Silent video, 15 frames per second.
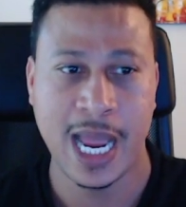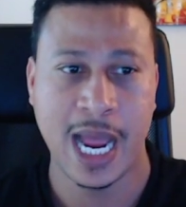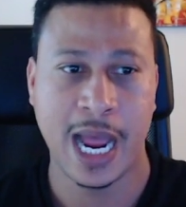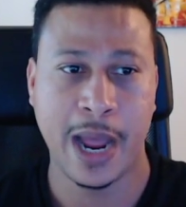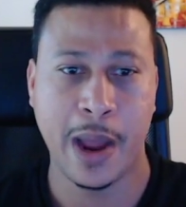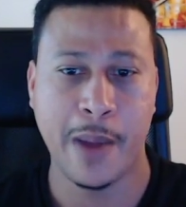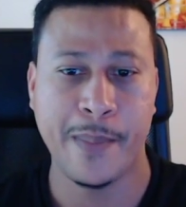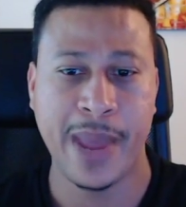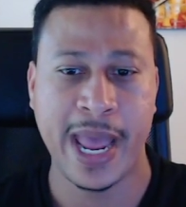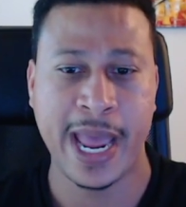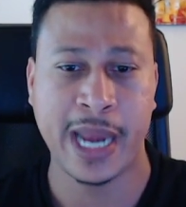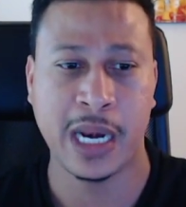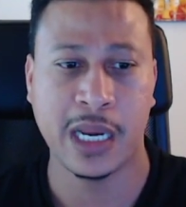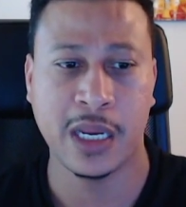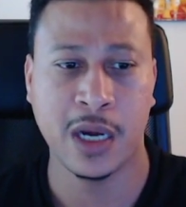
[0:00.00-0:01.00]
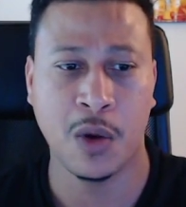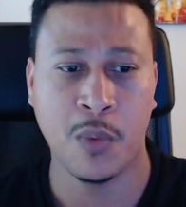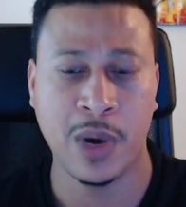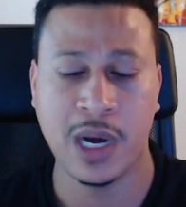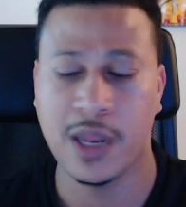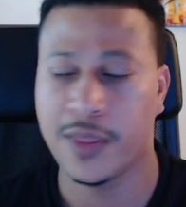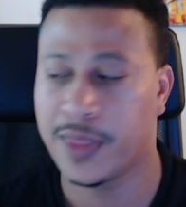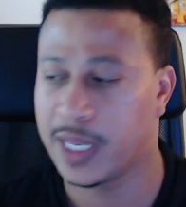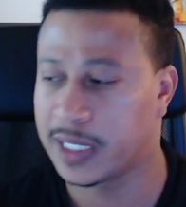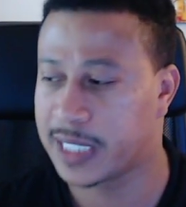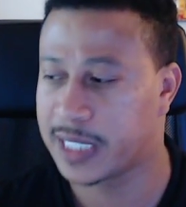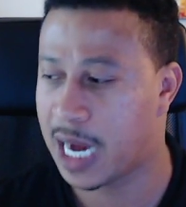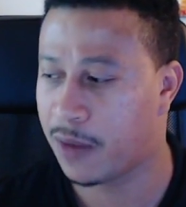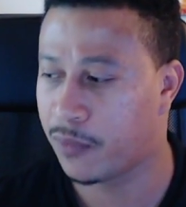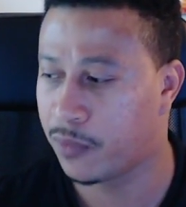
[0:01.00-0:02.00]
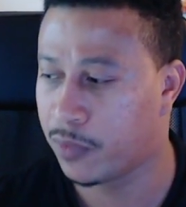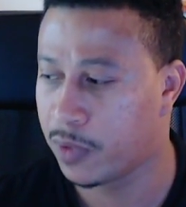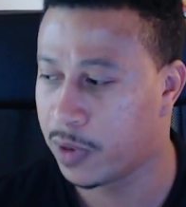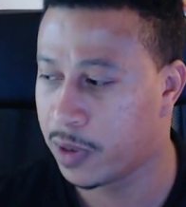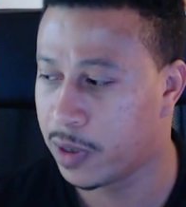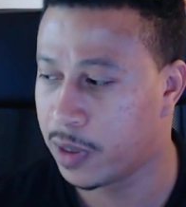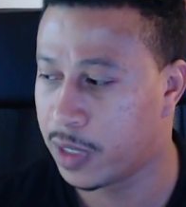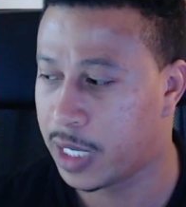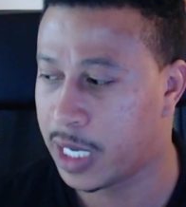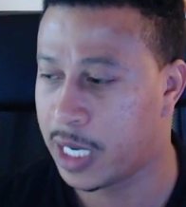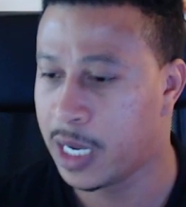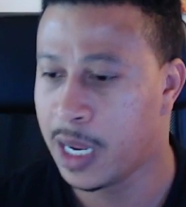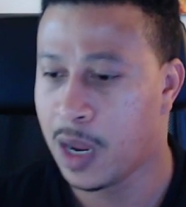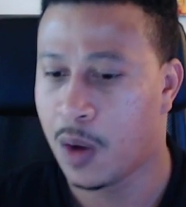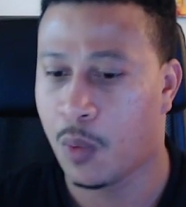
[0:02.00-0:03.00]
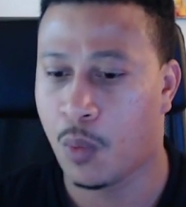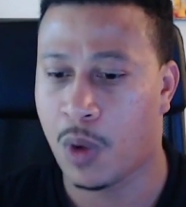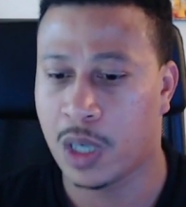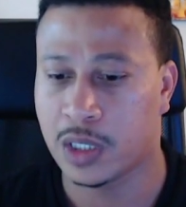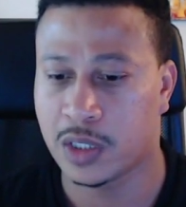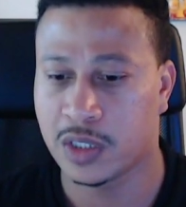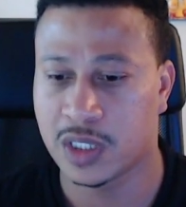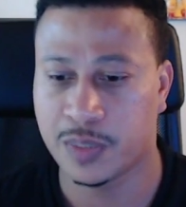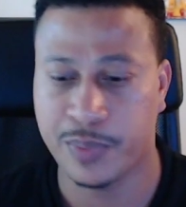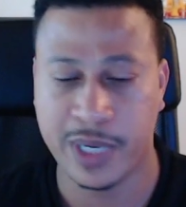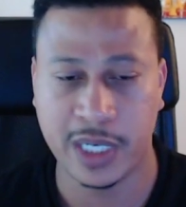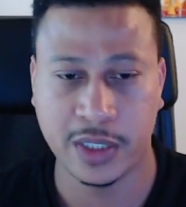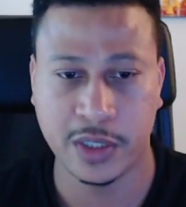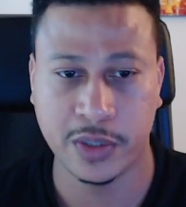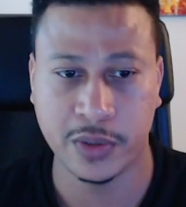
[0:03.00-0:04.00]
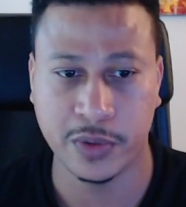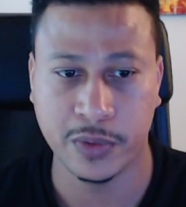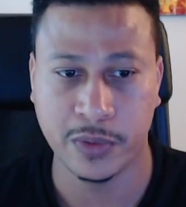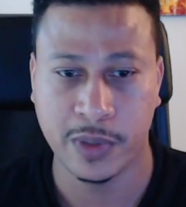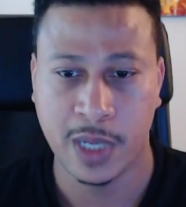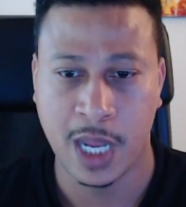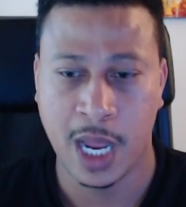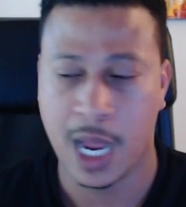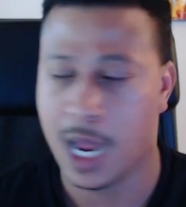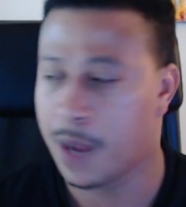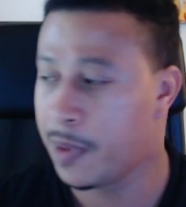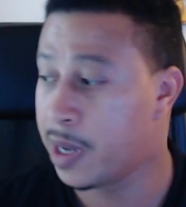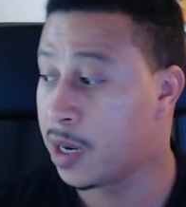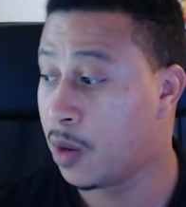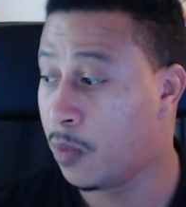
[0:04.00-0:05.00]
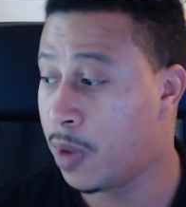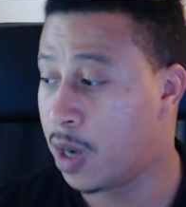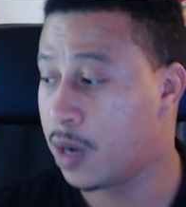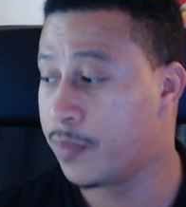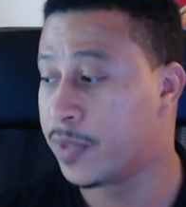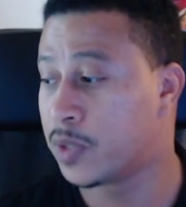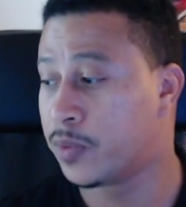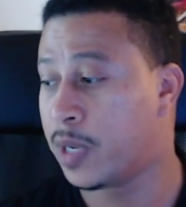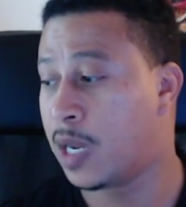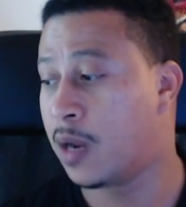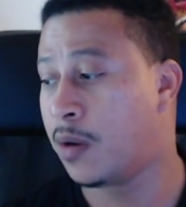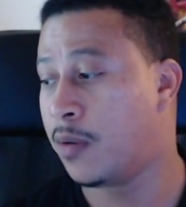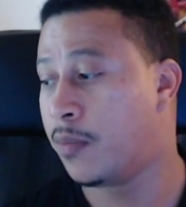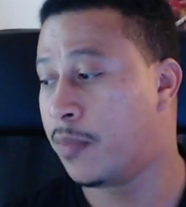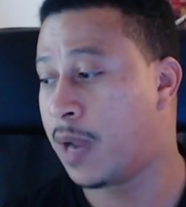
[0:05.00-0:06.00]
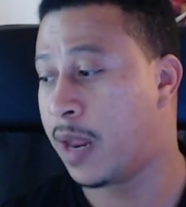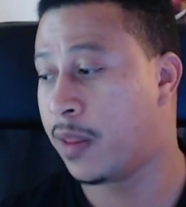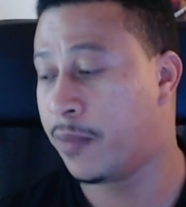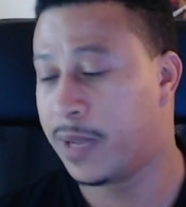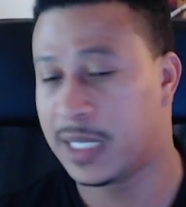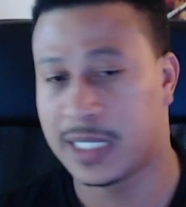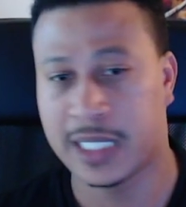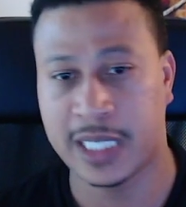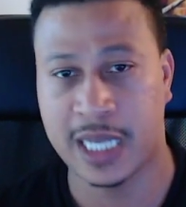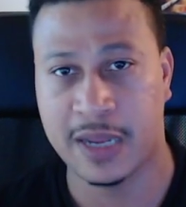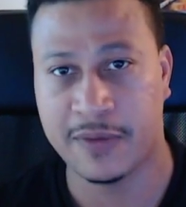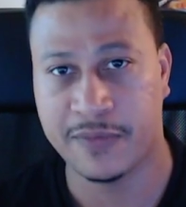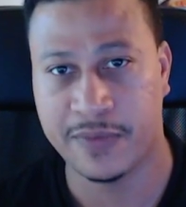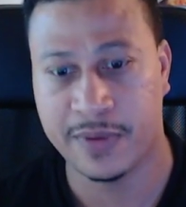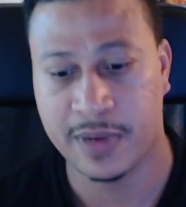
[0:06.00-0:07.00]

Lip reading: And one of the things that I really want to speak to, and you're welcome as well, by the way, CF.